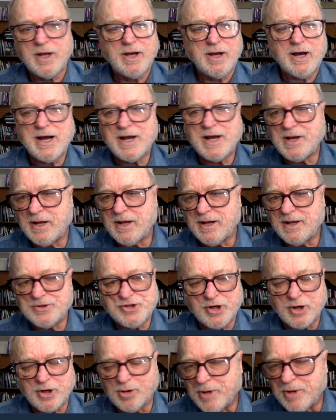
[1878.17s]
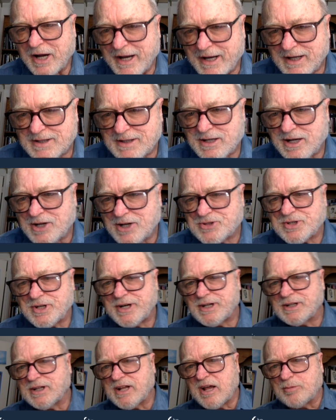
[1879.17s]
I uh, Jeremiah does it
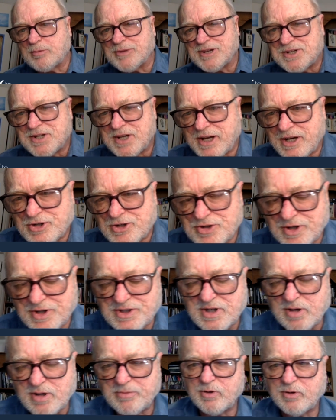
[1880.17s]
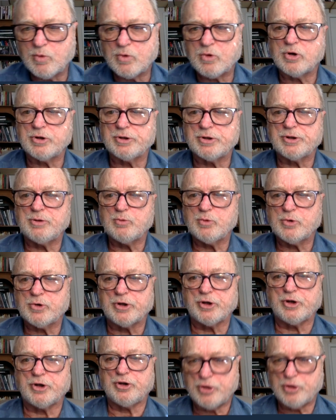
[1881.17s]
in Lamentations. I mean, we're on we're
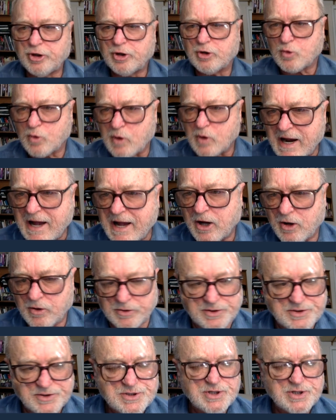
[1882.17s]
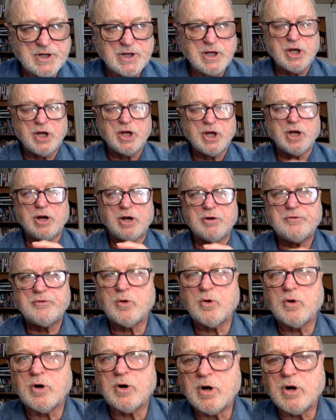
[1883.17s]
in good grounds
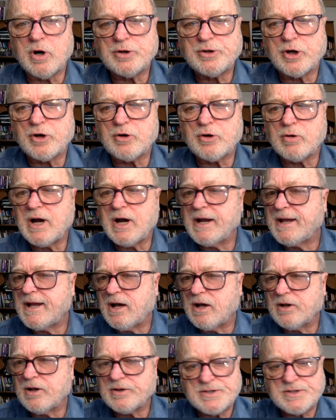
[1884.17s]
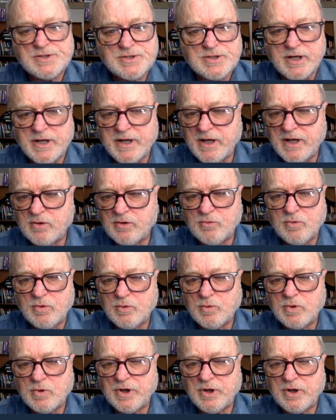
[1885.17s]
for right. to cry out and say,
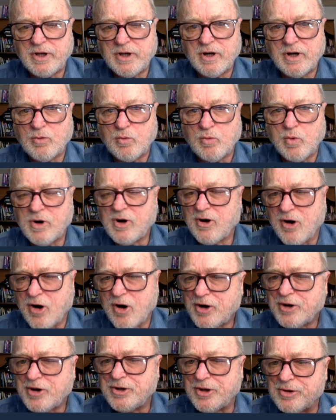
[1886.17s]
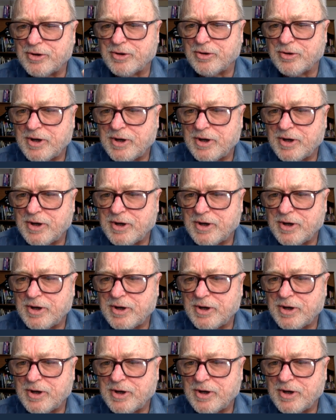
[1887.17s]
well, you know, where are you?